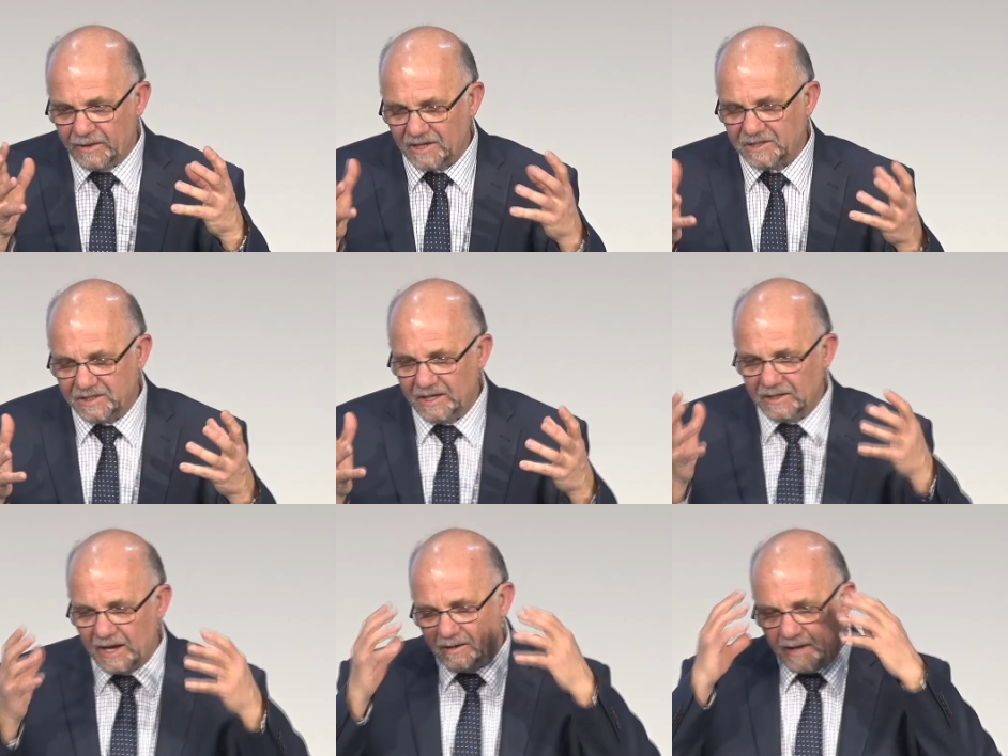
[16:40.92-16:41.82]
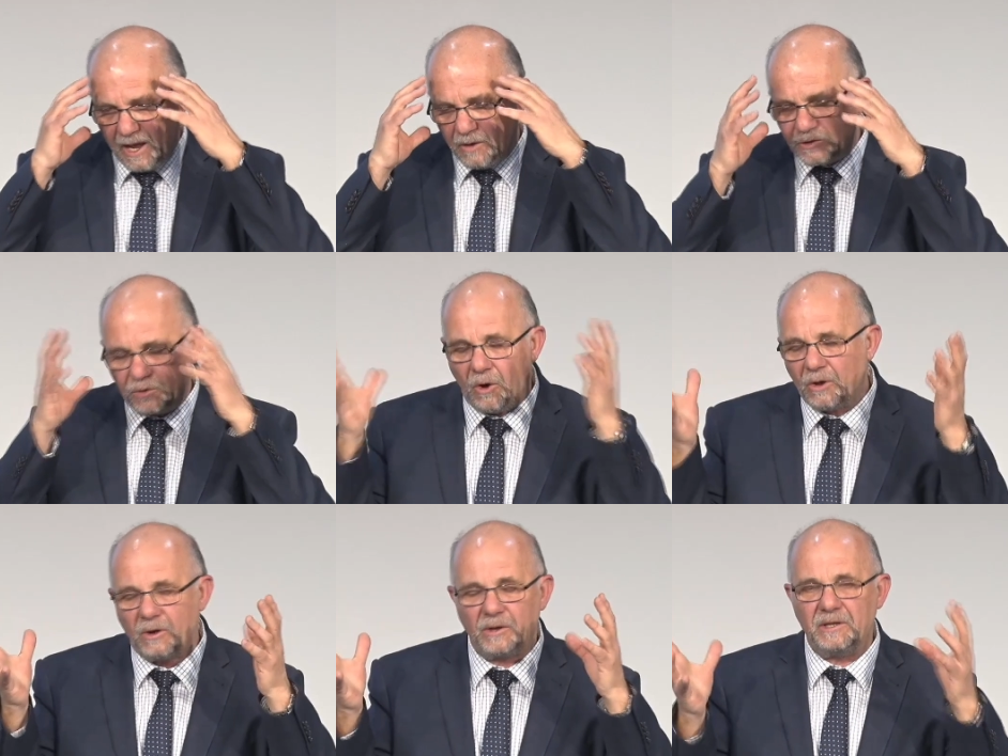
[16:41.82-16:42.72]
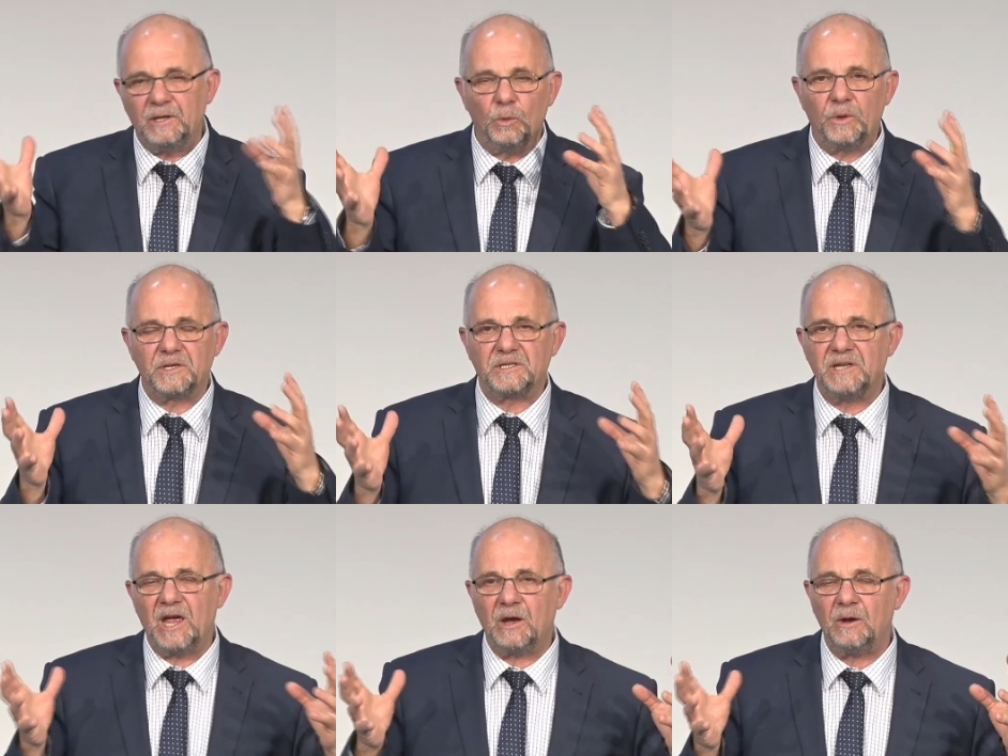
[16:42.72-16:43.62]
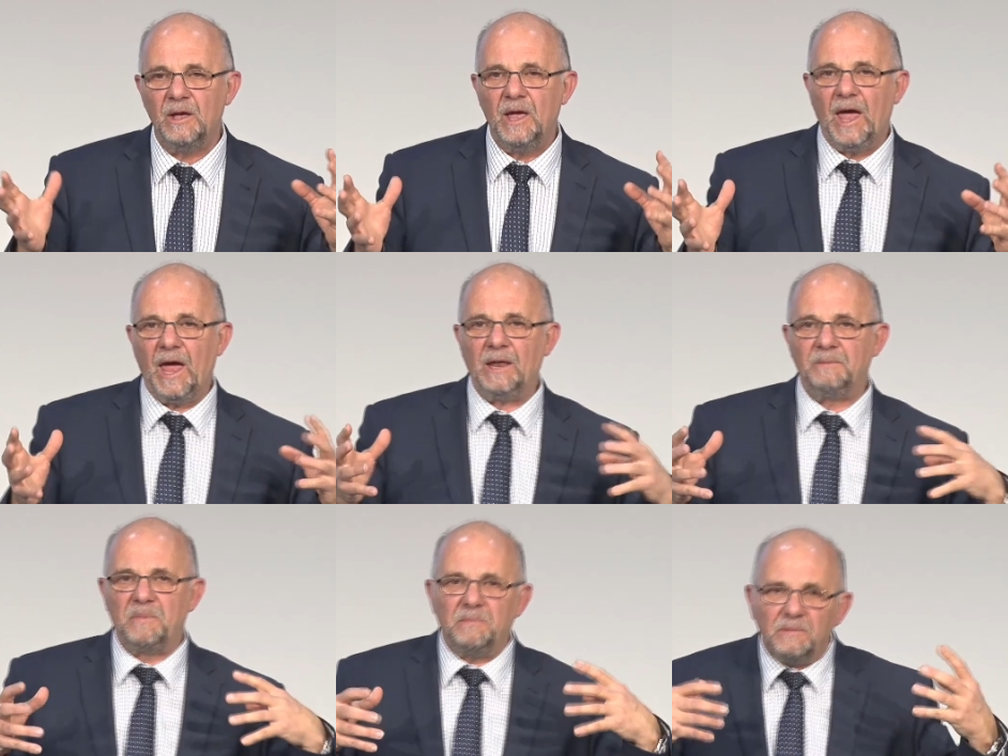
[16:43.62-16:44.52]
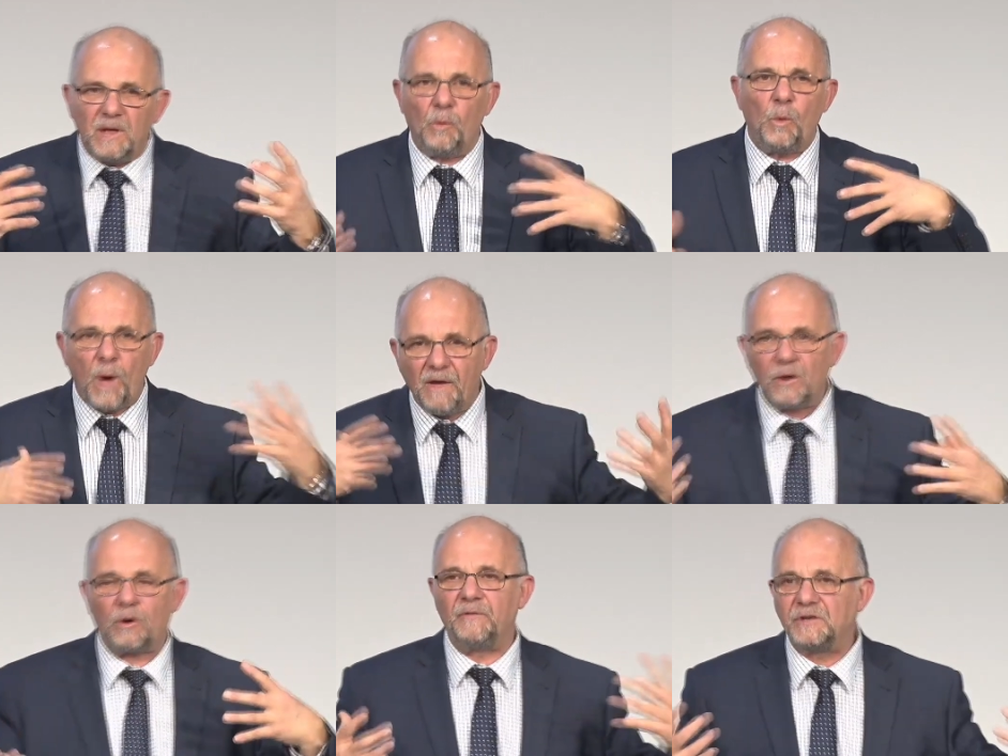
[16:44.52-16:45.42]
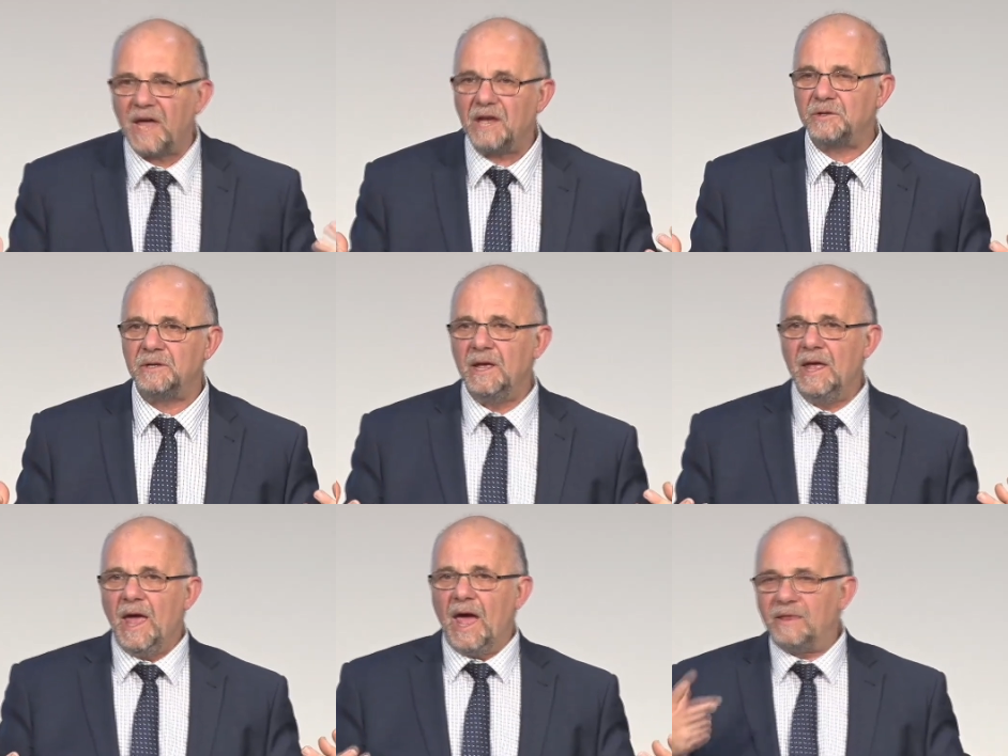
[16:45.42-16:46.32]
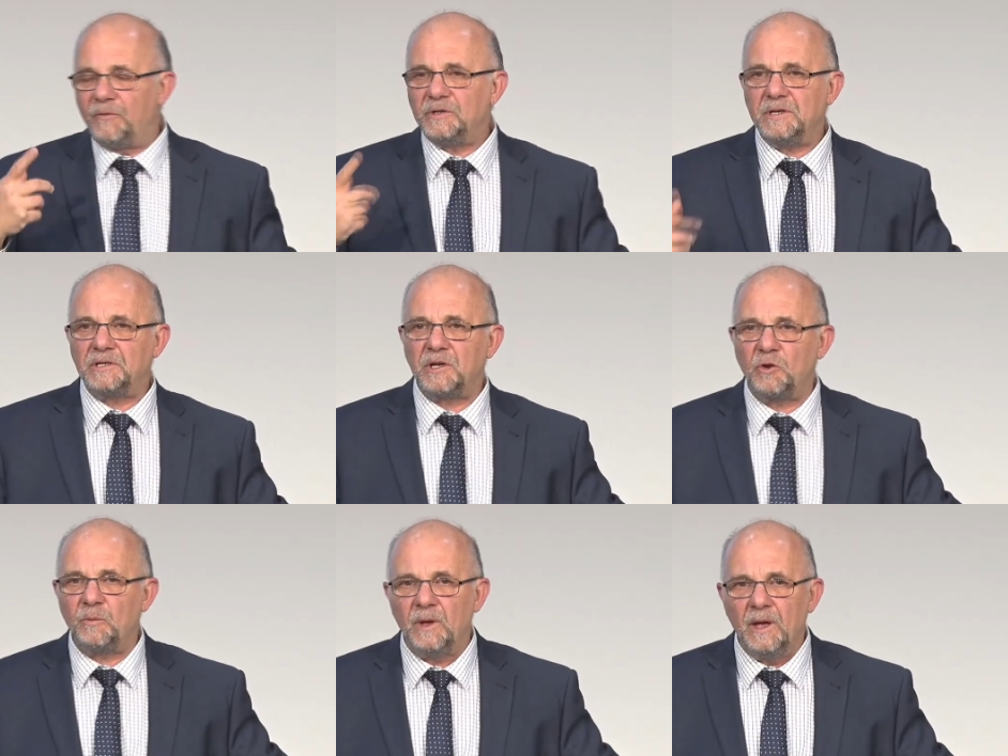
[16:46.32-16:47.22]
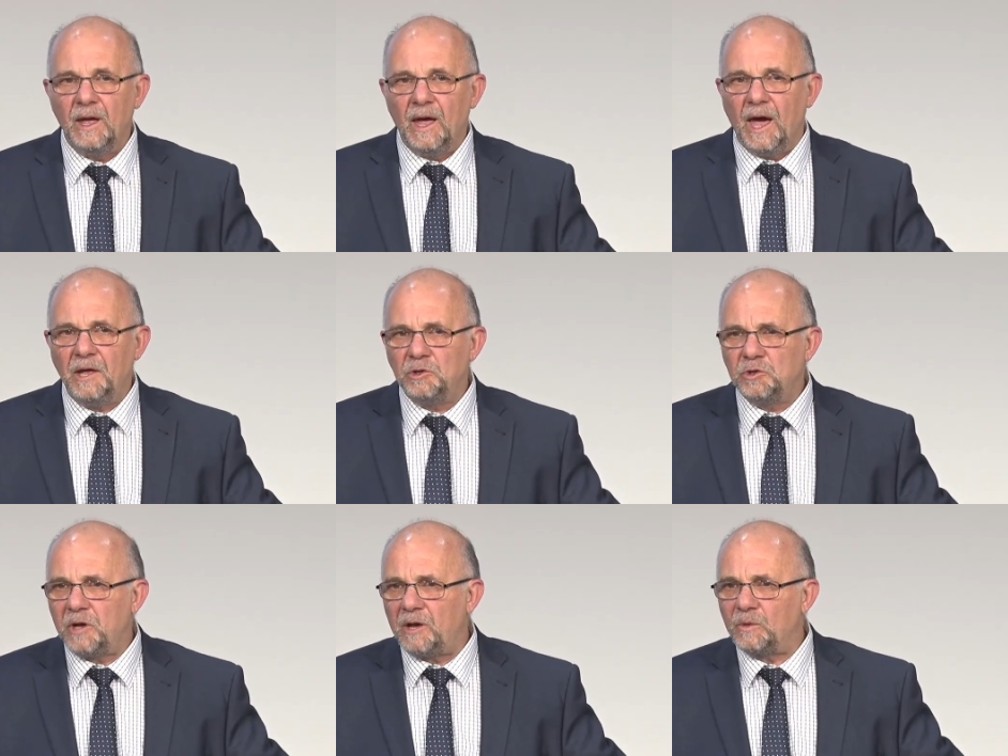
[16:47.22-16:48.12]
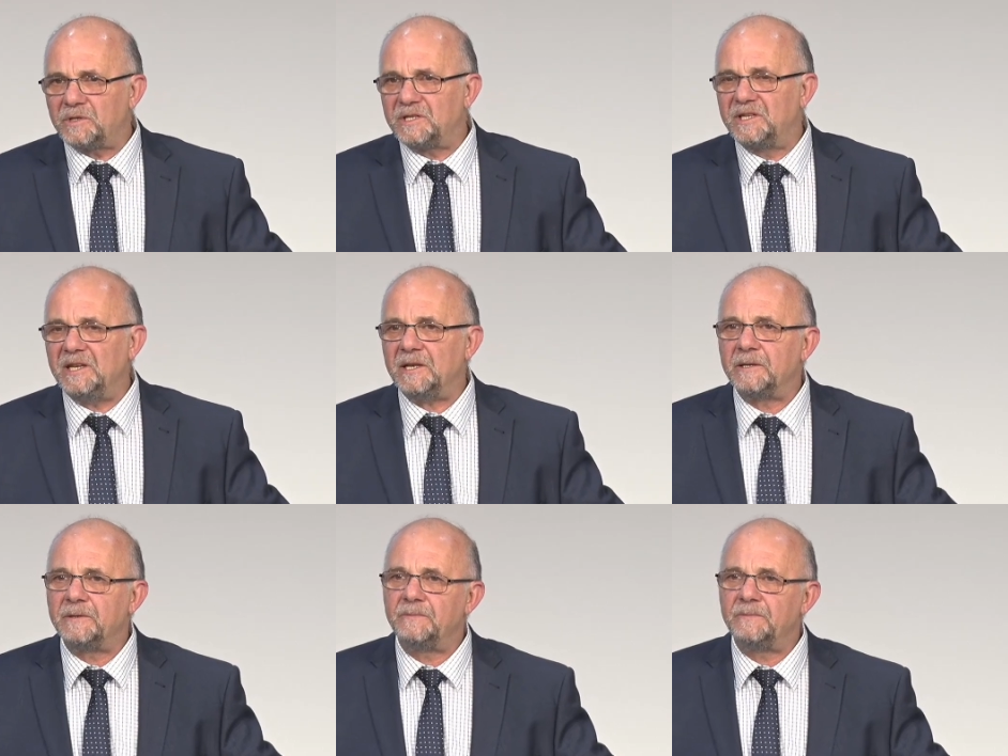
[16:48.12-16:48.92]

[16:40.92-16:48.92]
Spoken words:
sin, and how's God going to deal with this now? And, we were having a conversation, and the first thing I said to him, how did you know it was a sin?